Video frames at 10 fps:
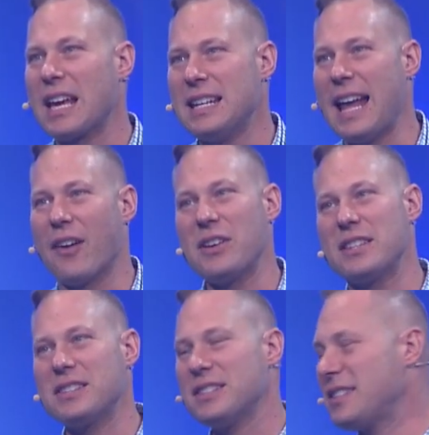Now,
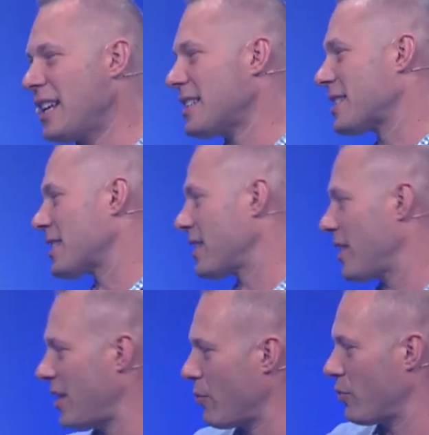this
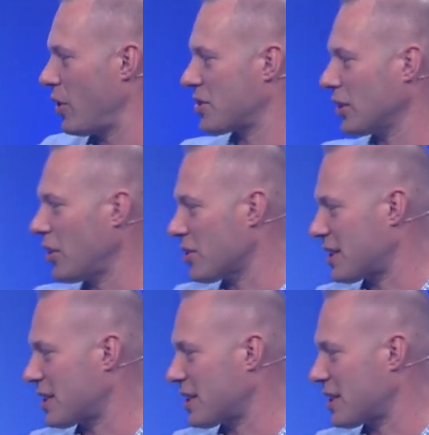there's a little